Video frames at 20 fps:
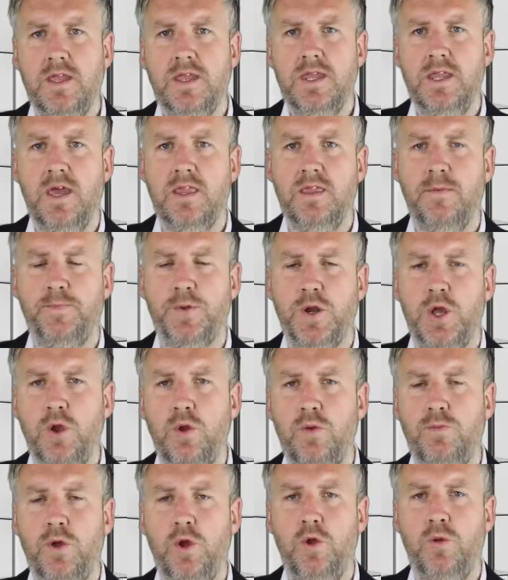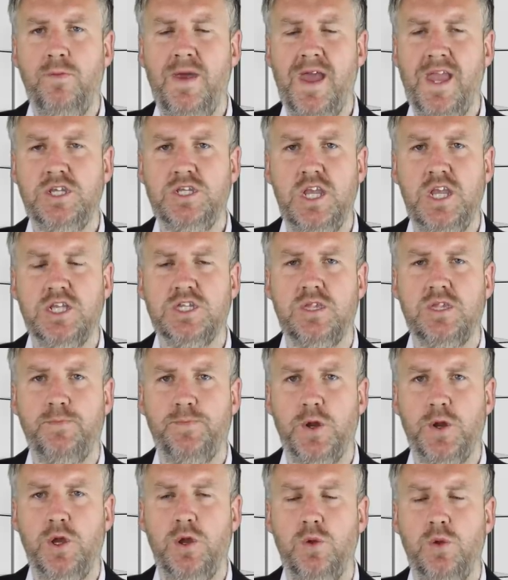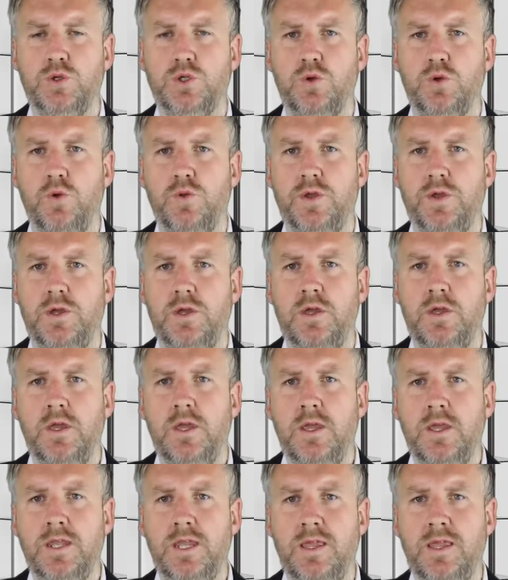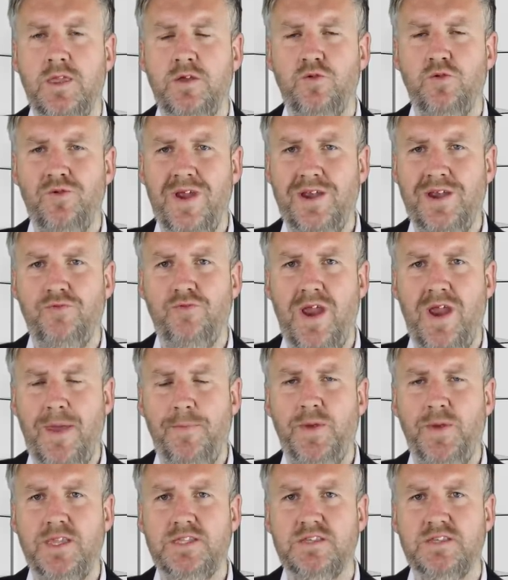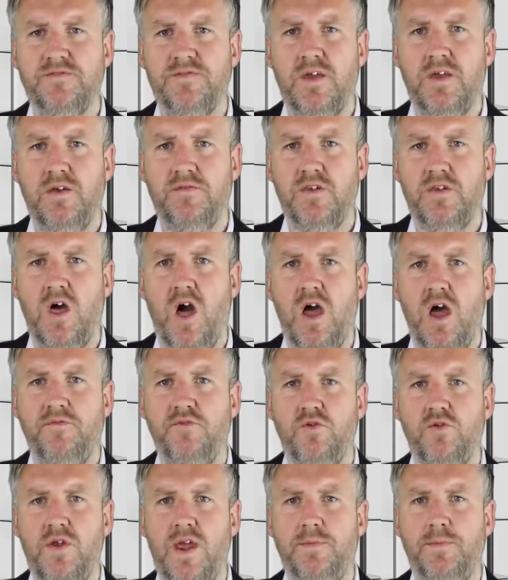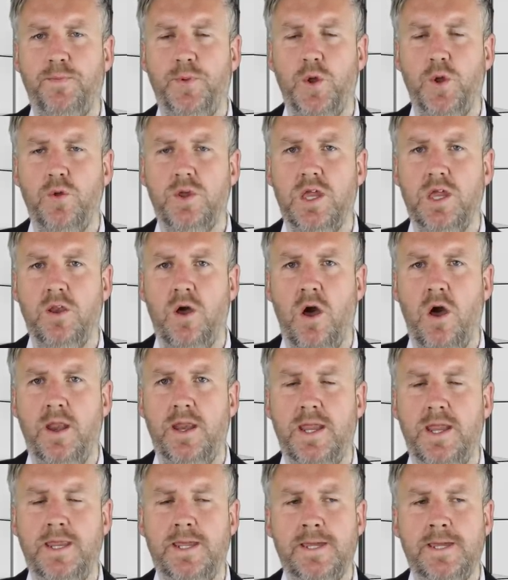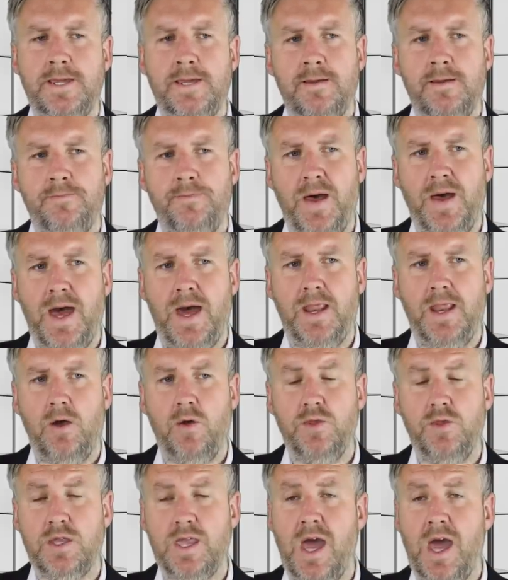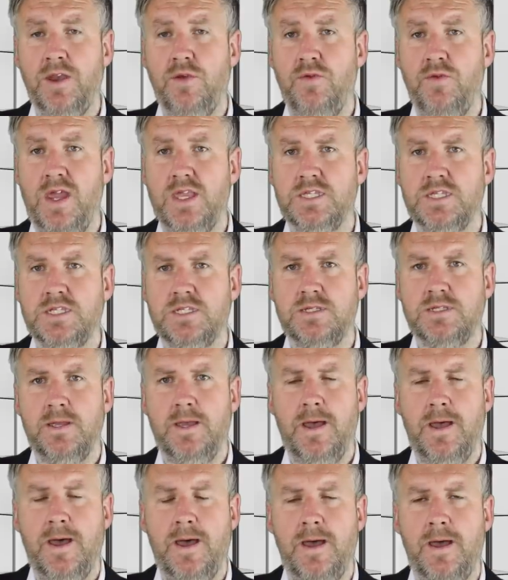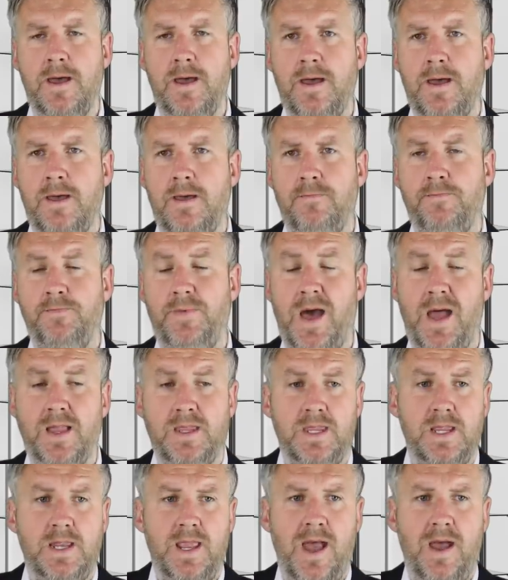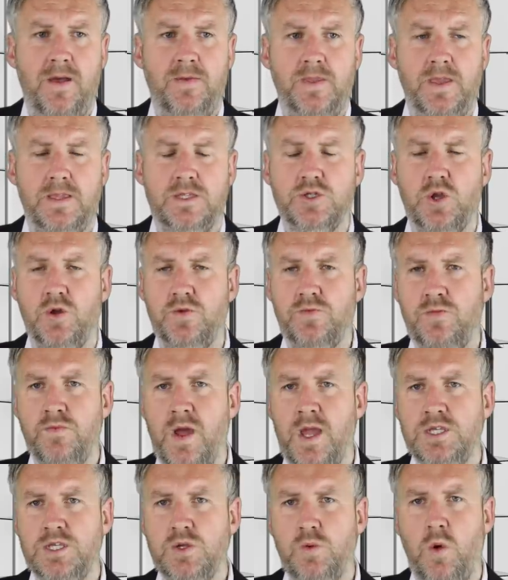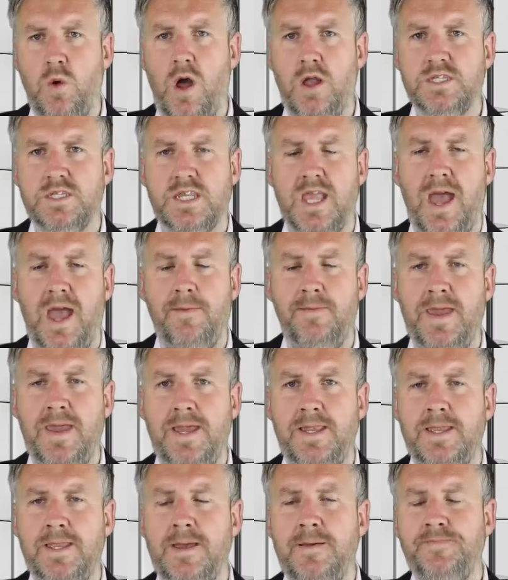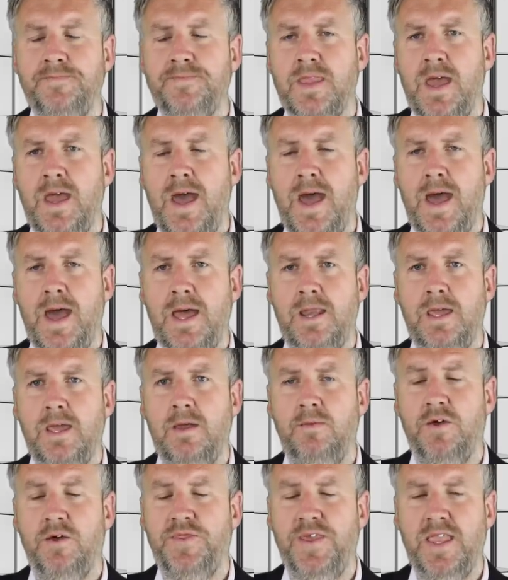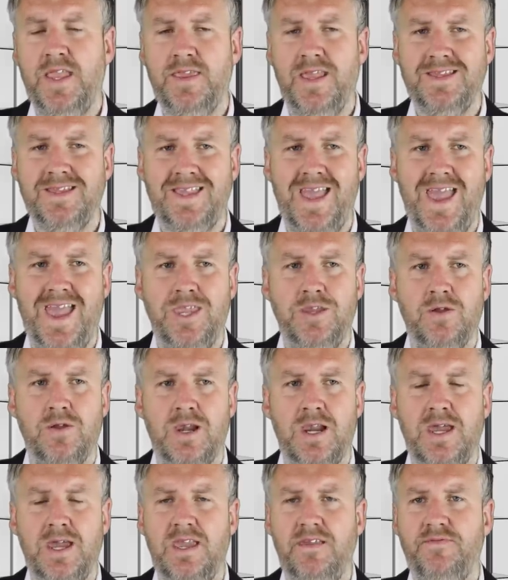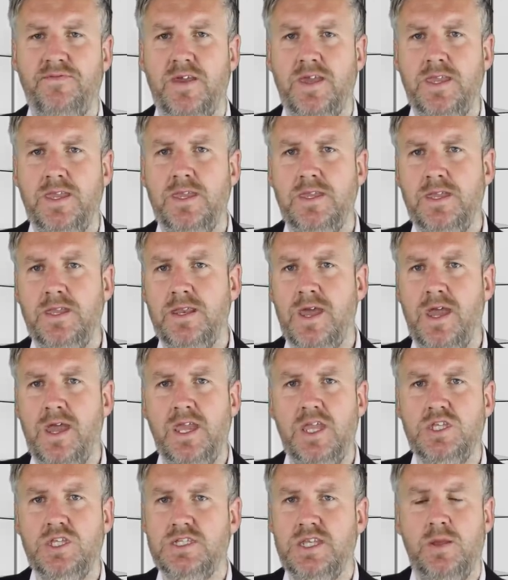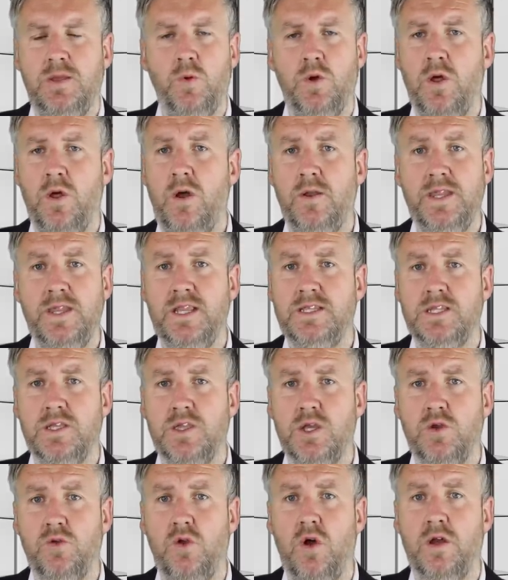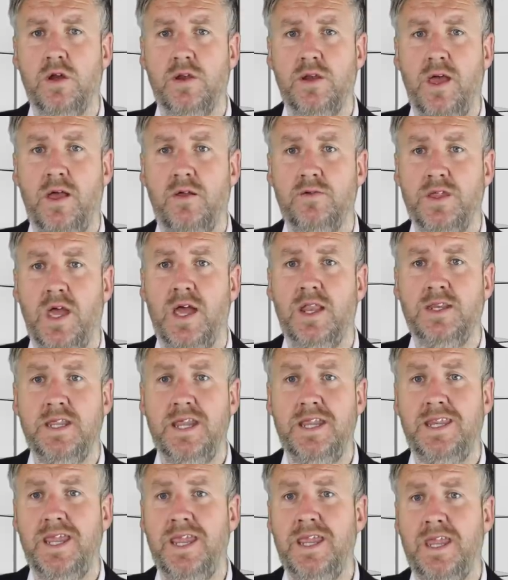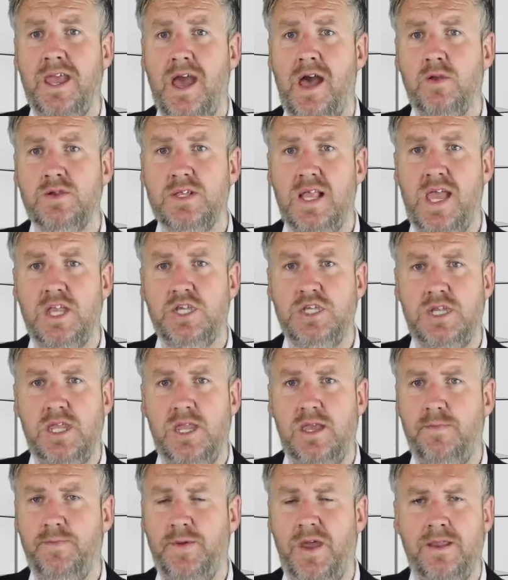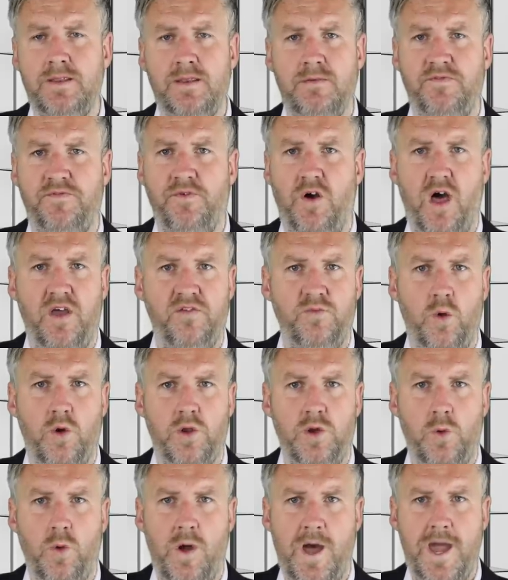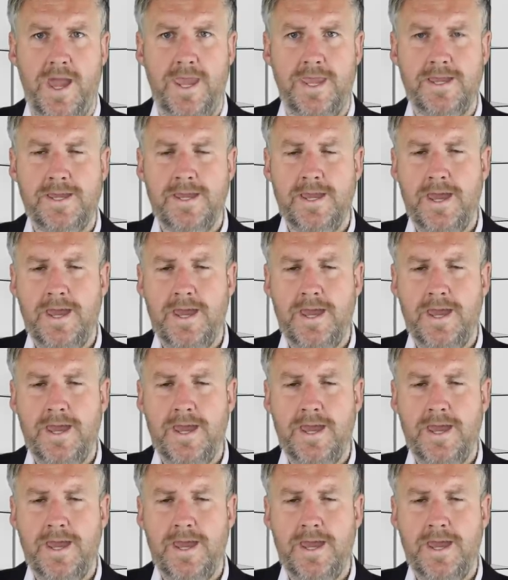you know, the Blue Moon Manchester Blues or the, you know, the Red Rapids of, of Liver Pearl United, but, or the Gunner Reds. Um, but, you know, the Totten Ranger Whites came in and um, I think that Daniel Levy, you know, he's seen what I did to the Crocodile Dundee Dingoes last year, beating them 5-1 away.